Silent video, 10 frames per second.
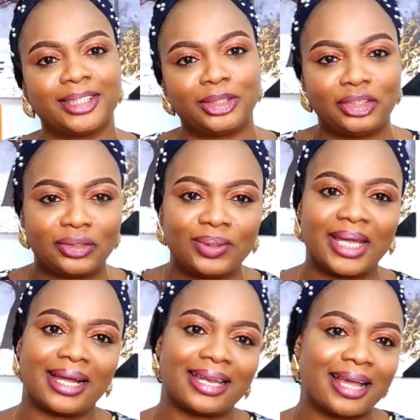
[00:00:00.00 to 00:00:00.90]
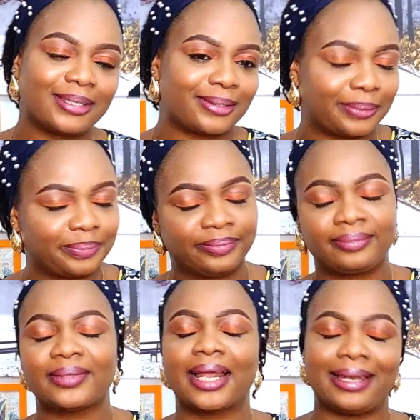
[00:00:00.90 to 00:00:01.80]
did you do that?
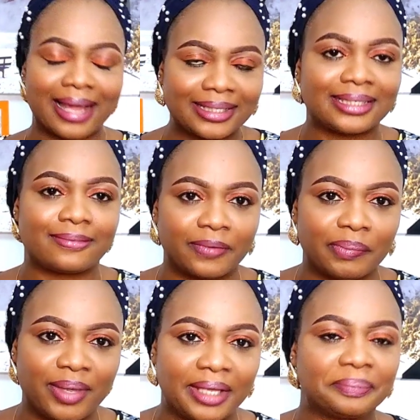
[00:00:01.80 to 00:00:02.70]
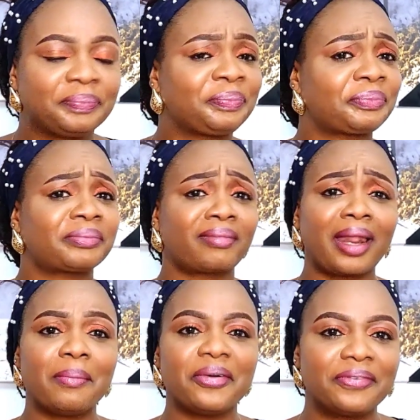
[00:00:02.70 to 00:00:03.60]
That is for me.
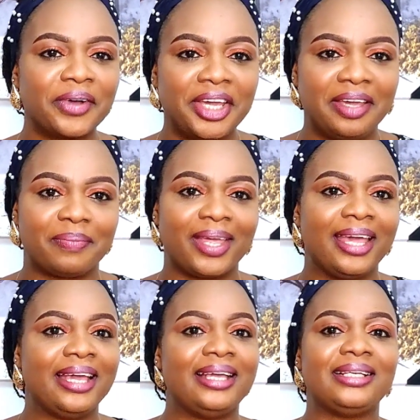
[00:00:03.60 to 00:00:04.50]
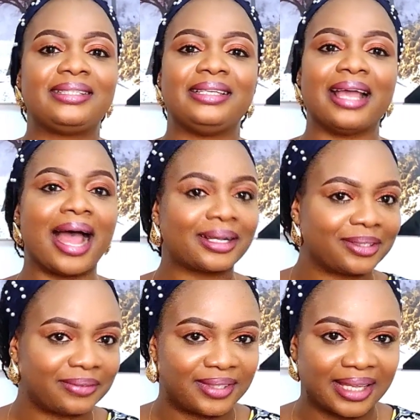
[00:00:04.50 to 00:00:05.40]
But for him, it's the
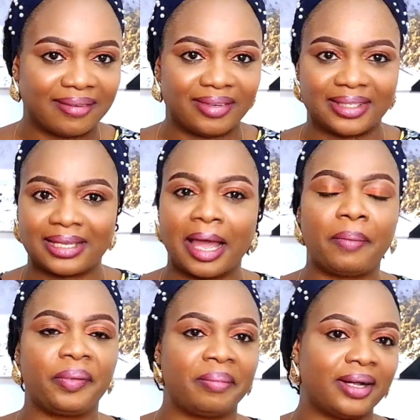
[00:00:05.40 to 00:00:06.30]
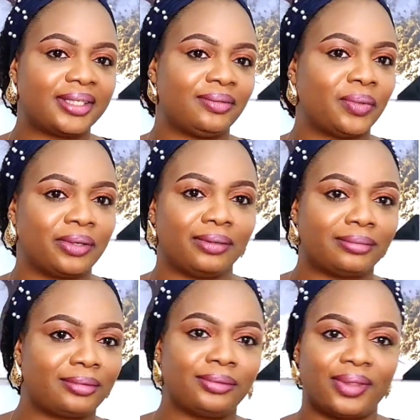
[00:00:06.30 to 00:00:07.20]
act of service. Help him out in one or
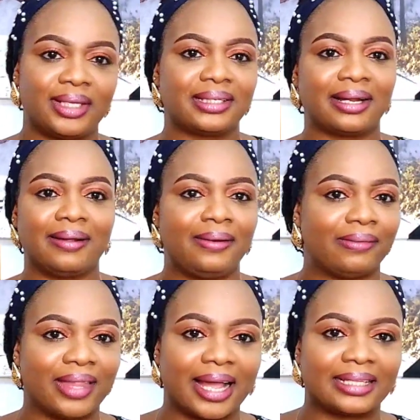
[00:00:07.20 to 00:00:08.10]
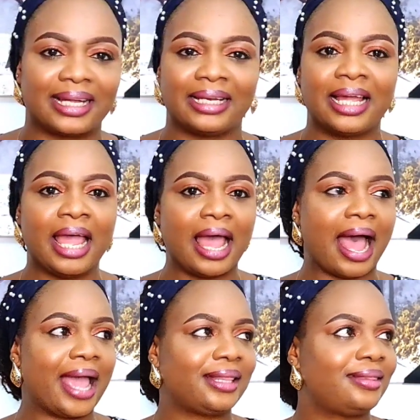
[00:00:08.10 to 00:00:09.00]
two things and all of that. And
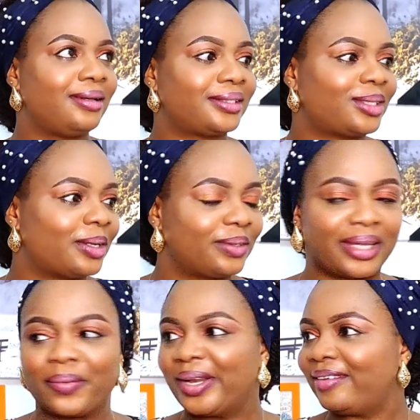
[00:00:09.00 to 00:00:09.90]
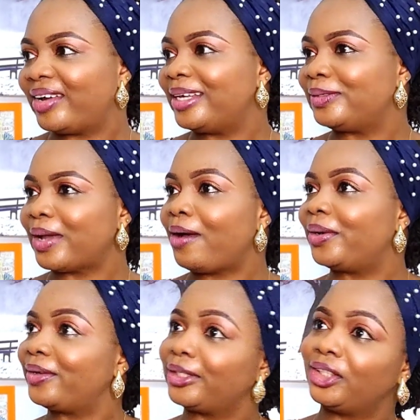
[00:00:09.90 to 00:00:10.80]
I just thought, okay, whenever
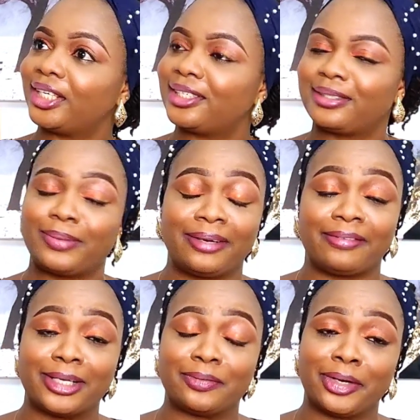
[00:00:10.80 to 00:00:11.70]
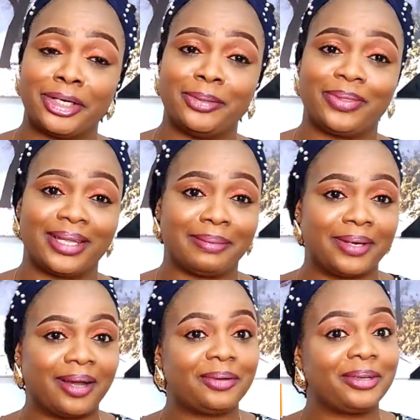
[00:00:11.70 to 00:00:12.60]
whenever he's wearing new thing, I'm
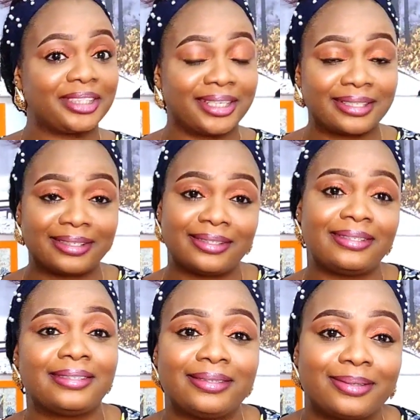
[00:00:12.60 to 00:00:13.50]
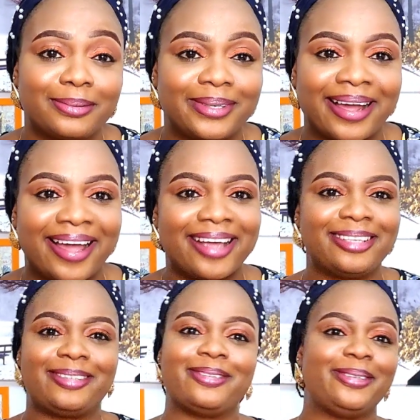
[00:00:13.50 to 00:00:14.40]
like, oh, your shirt is so
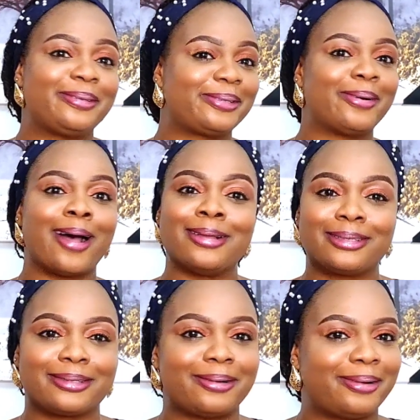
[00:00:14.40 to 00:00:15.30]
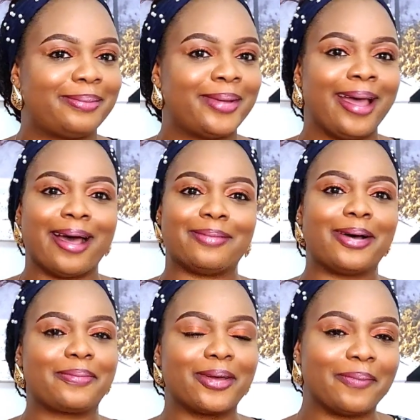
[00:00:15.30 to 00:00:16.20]
nice, you look so handsome, I'm
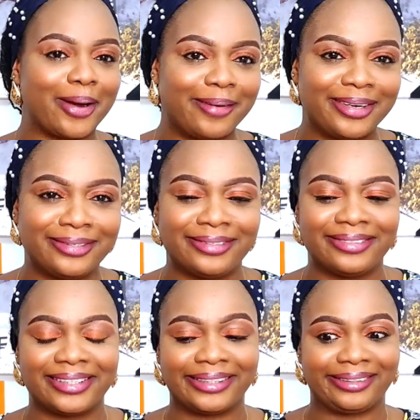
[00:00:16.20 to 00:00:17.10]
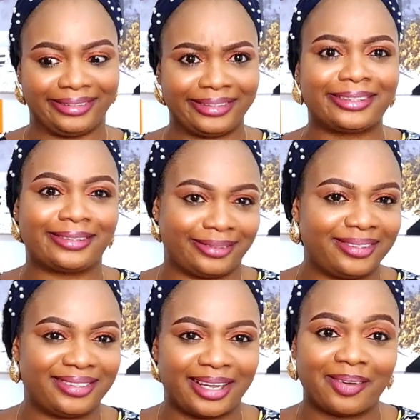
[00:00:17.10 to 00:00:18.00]
happy I married you. And
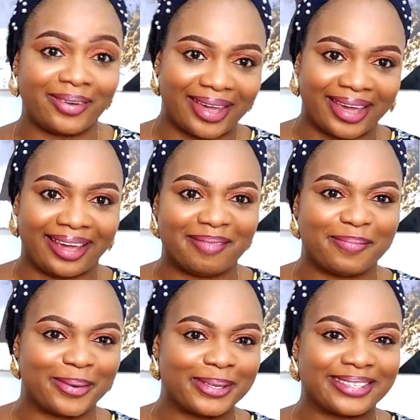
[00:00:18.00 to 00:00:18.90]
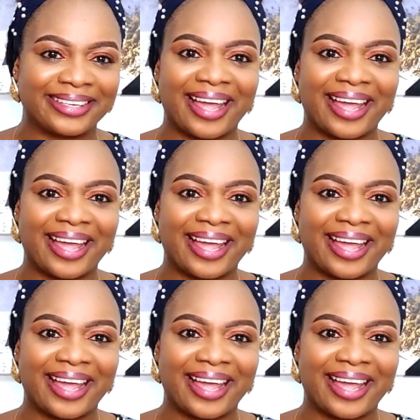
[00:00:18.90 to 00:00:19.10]
he's like, okay, but